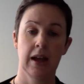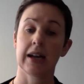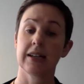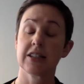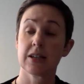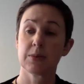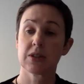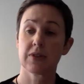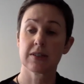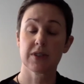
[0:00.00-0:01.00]
And in terms of
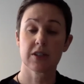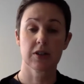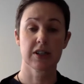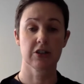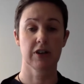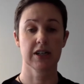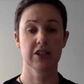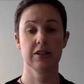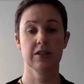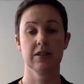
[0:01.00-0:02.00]
individual
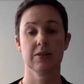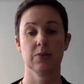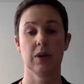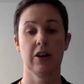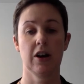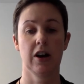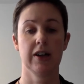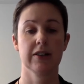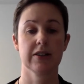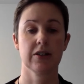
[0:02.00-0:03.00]
interactions, where a client
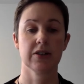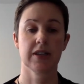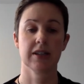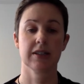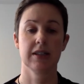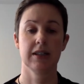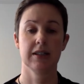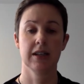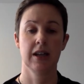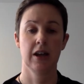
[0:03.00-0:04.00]
has contacted
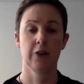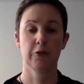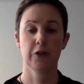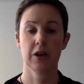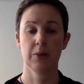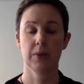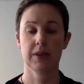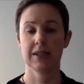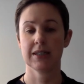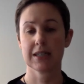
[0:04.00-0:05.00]
a firm
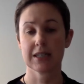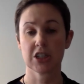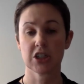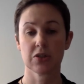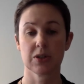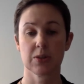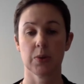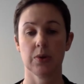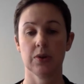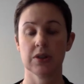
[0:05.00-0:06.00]
needing additional
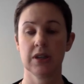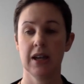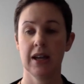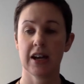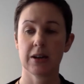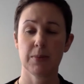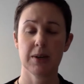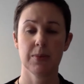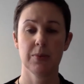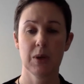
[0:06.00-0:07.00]
support, at a
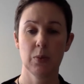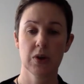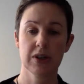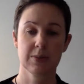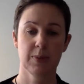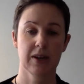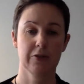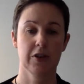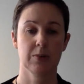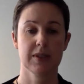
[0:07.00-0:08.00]
minimum, we would expect
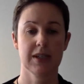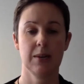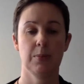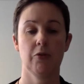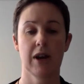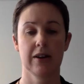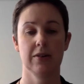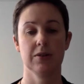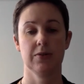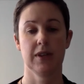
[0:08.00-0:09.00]
firms to keep a
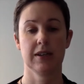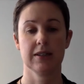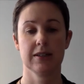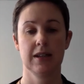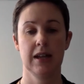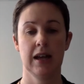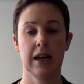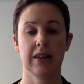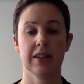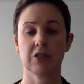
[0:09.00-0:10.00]
record of this,
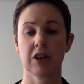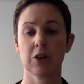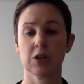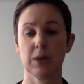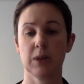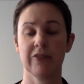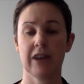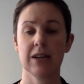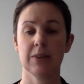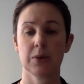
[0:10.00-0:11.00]
and this record to be
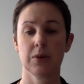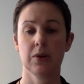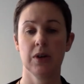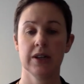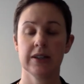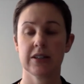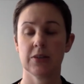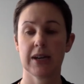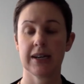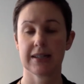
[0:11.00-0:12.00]
available to
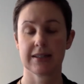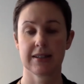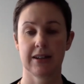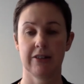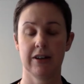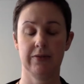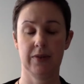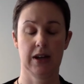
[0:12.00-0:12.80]
any necessary